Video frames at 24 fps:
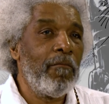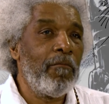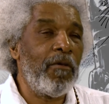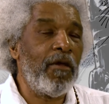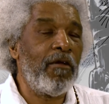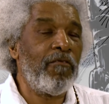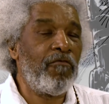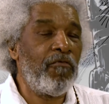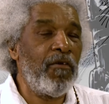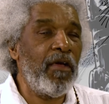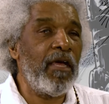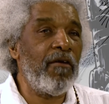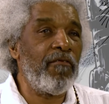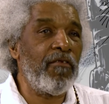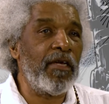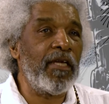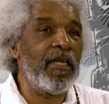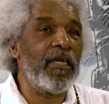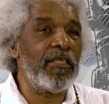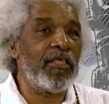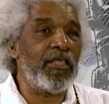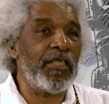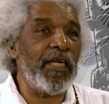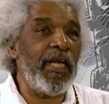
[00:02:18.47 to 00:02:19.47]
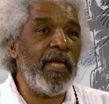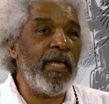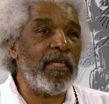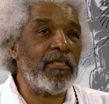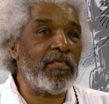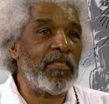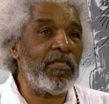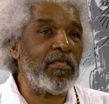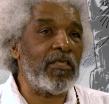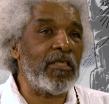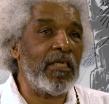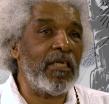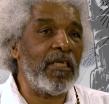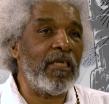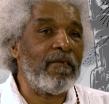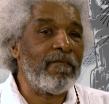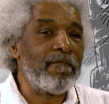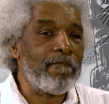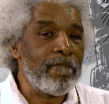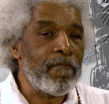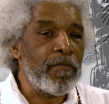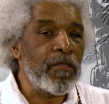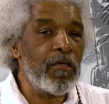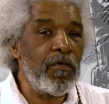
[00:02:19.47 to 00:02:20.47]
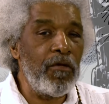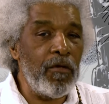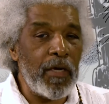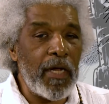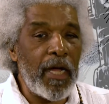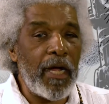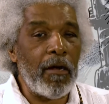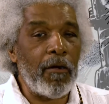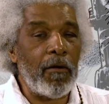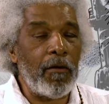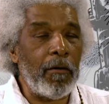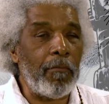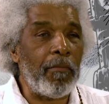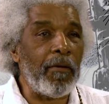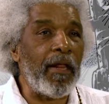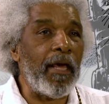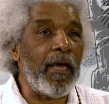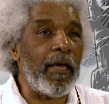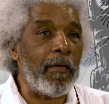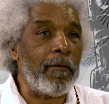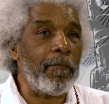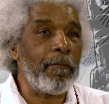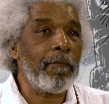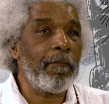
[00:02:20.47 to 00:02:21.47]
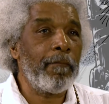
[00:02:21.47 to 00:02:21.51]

But if we ever get a chance, he said, you and I are going to play.